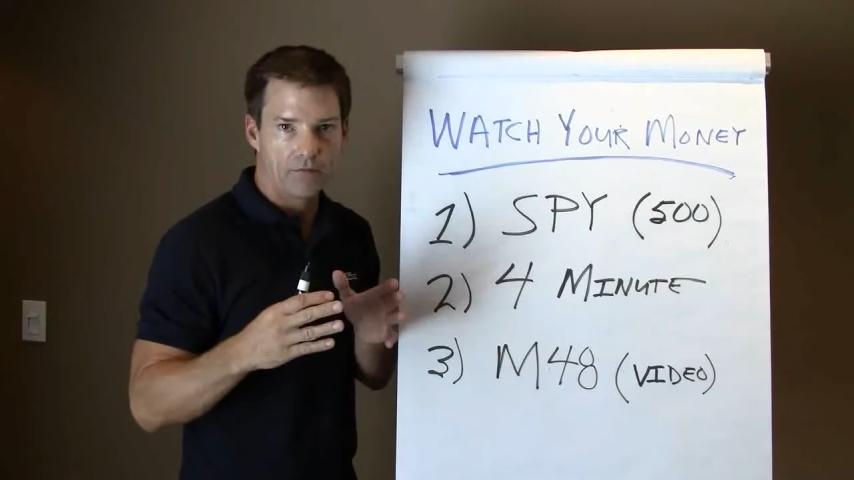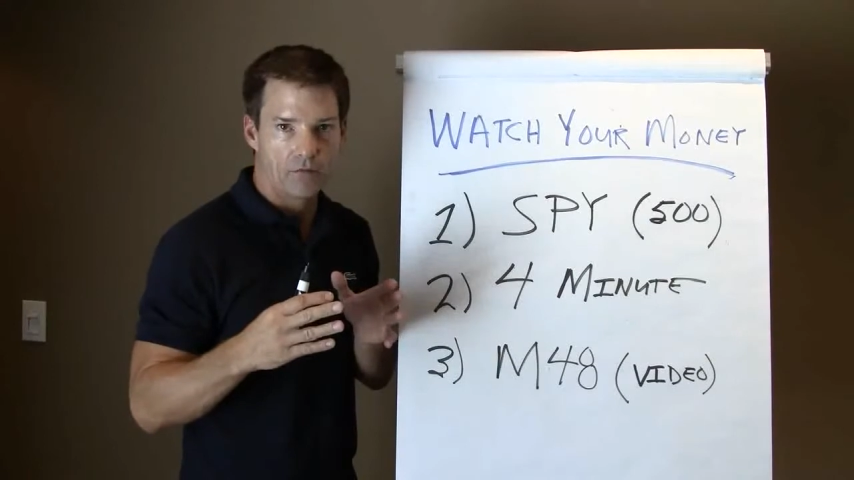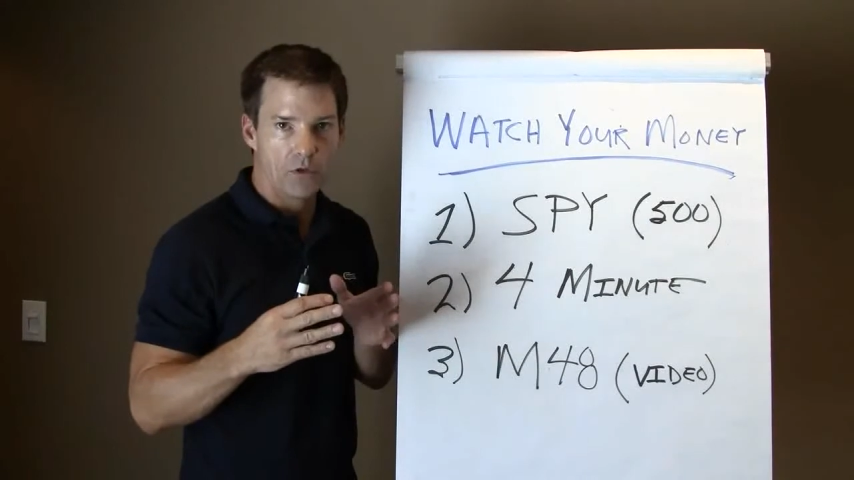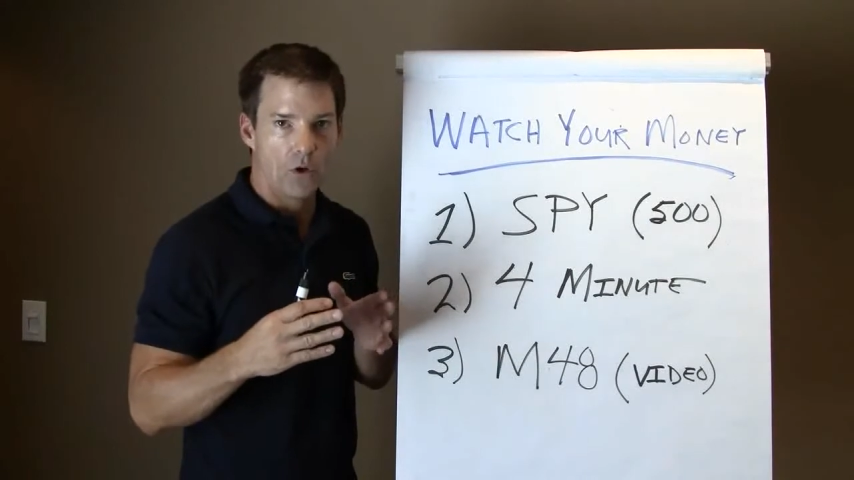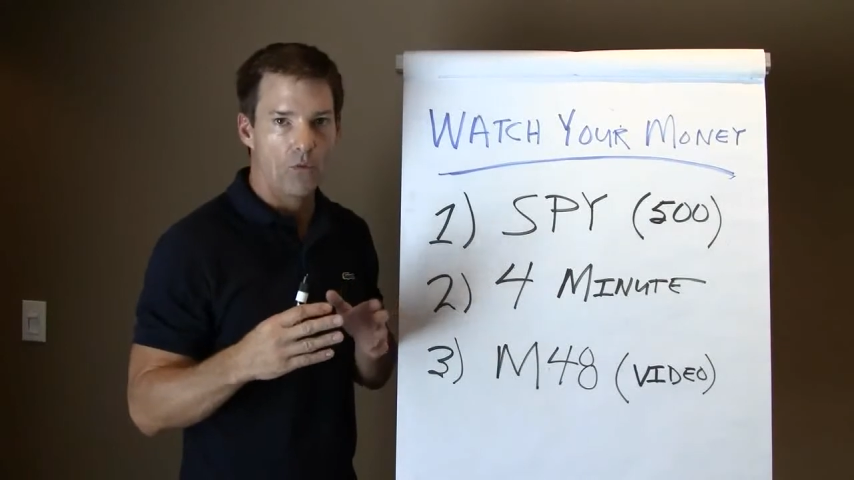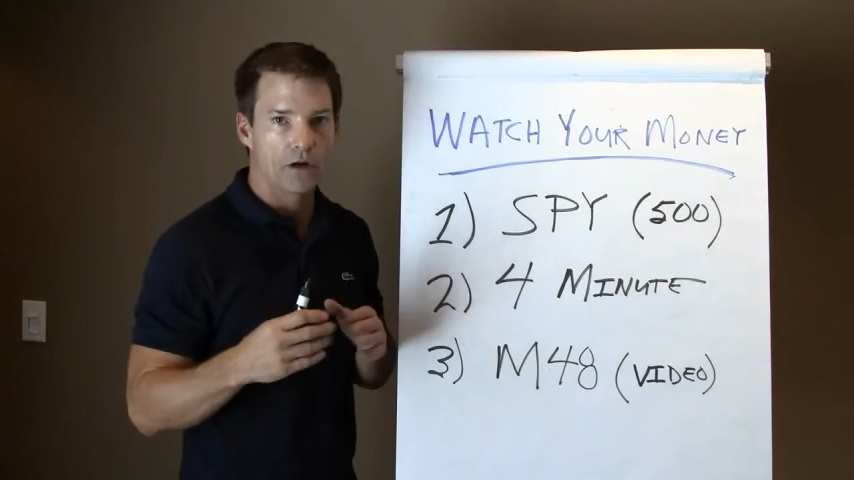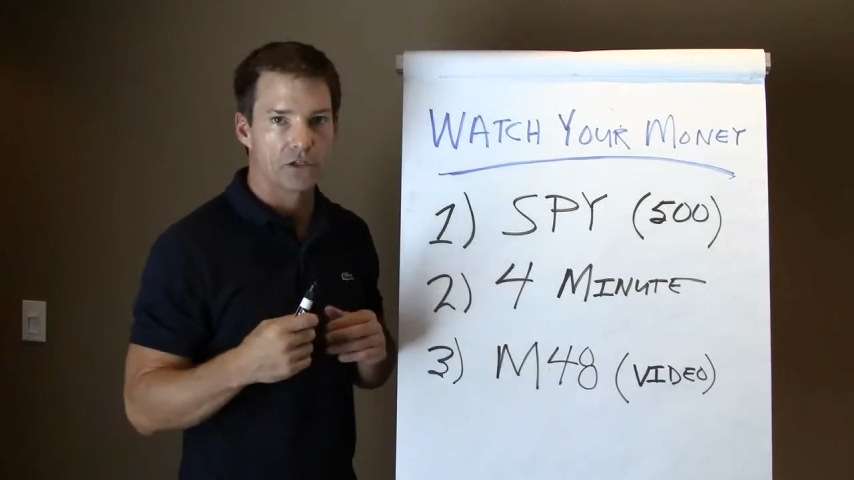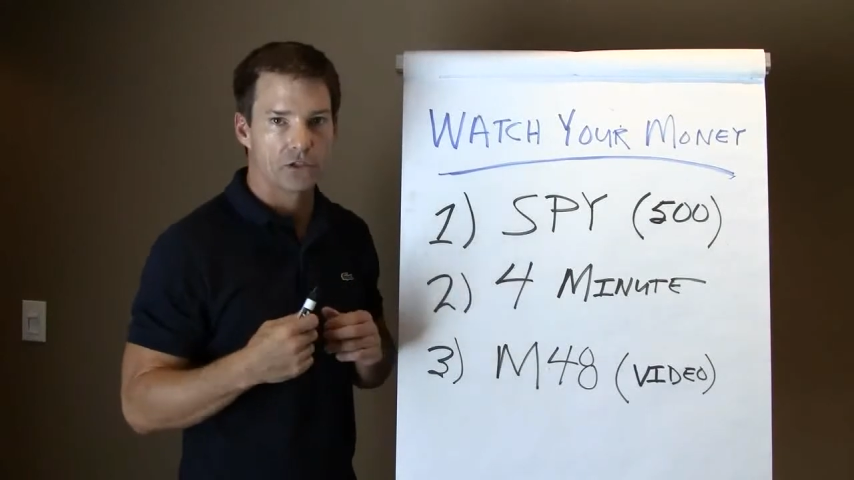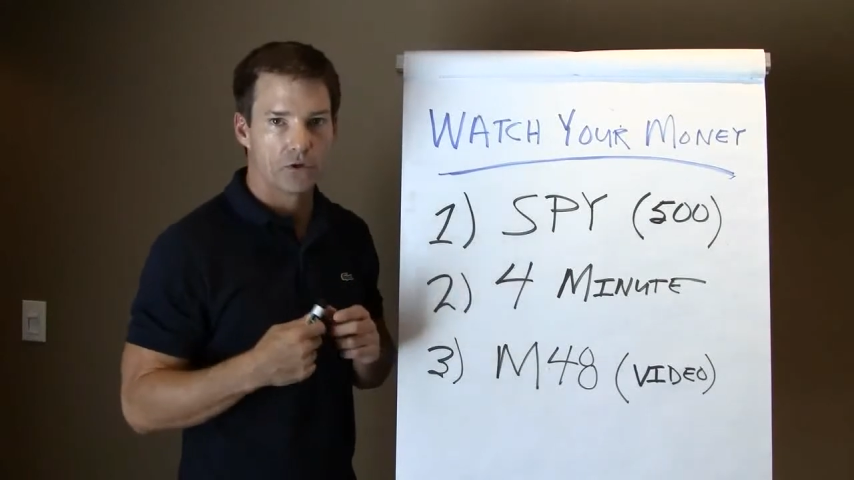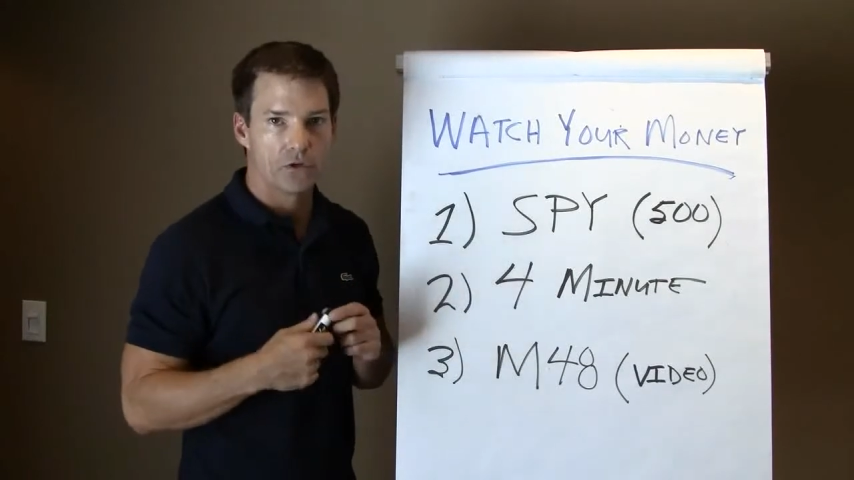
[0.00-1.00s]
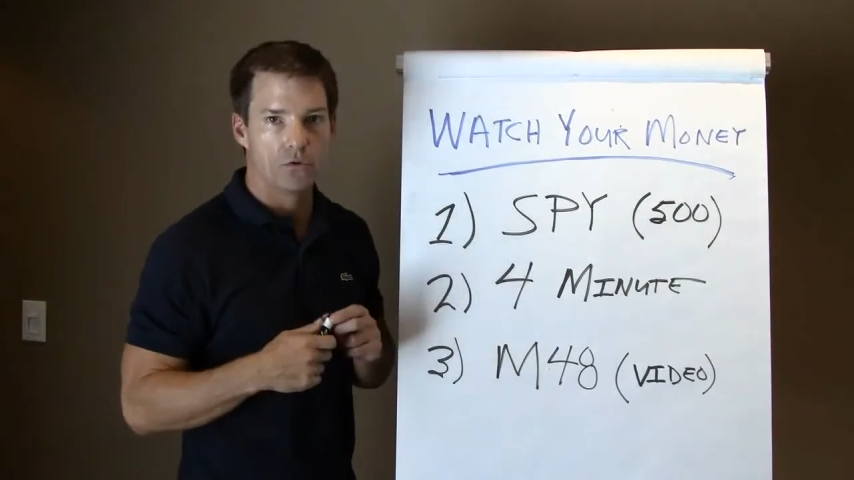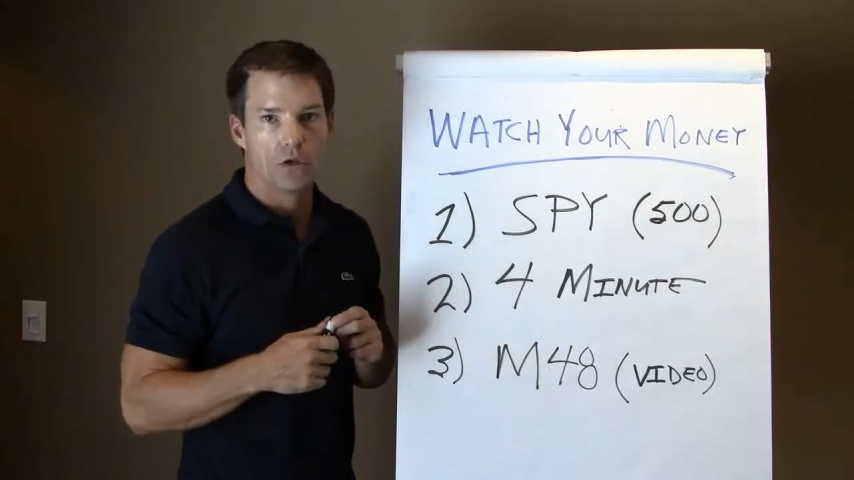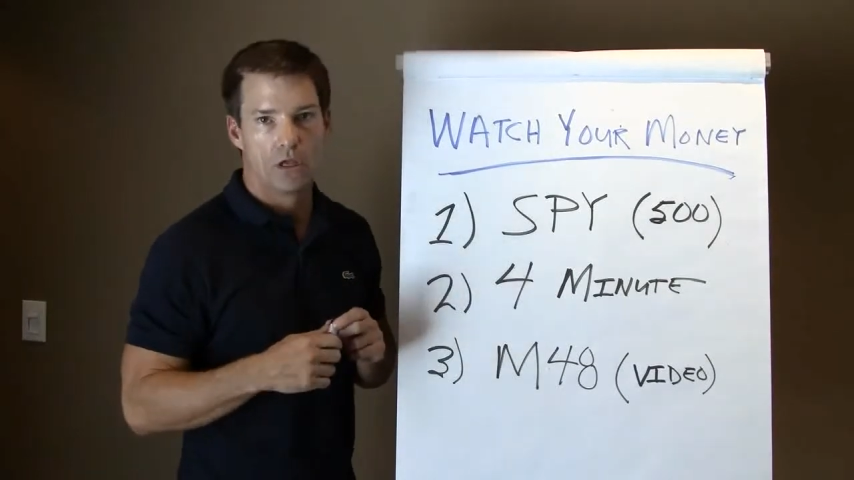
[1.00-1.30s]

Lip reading: from you. I want to show you